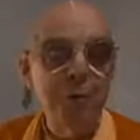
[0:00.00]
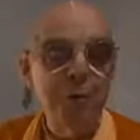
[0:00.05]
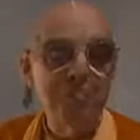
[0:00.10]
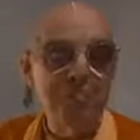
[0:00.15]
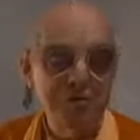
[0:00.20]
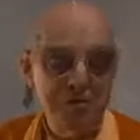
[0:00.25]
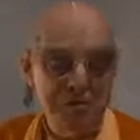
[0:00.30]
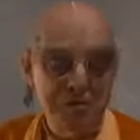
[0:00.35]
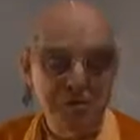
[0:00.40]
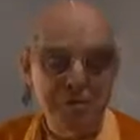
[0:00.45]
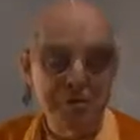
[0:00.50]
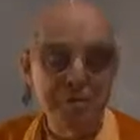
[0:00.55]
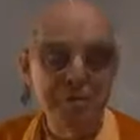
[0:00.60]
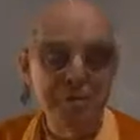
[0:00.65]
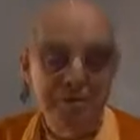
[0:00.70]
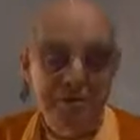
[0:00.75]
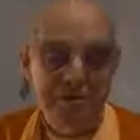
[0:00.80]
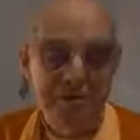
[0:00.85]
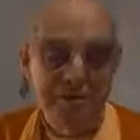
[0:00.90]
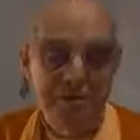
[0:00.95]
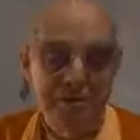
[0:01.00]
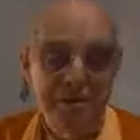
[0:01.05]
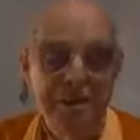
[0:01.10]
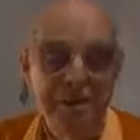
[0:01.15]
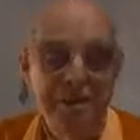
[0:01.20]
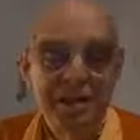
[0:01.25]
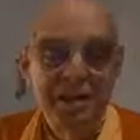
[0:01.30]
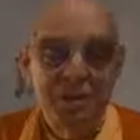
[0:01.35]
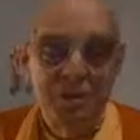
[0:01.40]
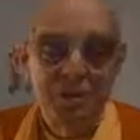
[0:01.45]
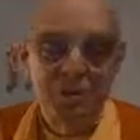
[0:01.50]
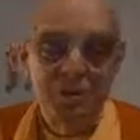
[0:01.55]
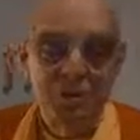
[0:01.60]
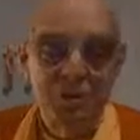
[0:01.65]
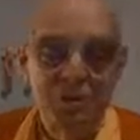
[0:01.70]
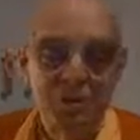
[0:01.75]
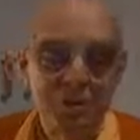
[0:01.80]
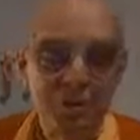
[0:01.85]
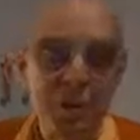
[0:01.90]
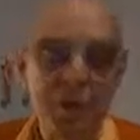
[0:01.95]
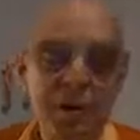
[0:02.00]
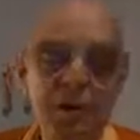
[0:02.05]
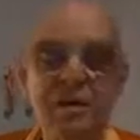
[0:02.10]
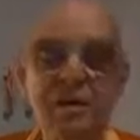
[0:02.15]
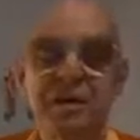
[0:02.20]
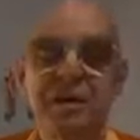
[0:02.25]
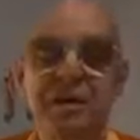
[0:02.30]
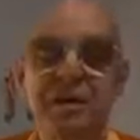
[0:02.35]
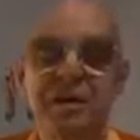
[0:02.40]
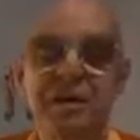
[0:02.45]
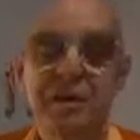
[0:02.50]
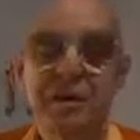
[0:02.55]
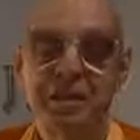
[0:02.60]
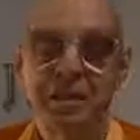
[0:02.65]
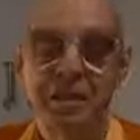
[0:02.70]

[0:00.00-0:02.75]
of Shachimata to join in